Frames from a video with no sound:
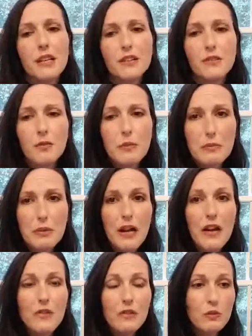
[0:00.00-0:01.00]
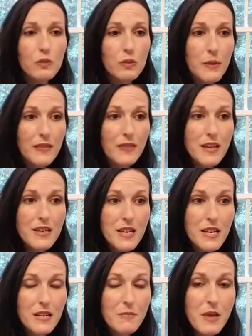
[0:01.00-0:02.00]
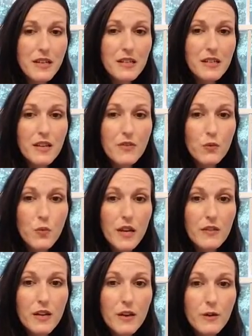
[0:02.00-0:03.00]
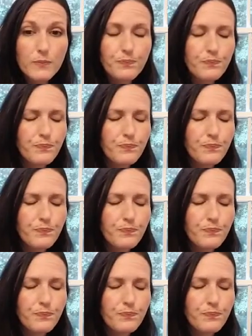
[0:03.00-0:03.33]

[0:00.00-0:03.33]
I don't remember how the Lord met that need. He met it another way, though.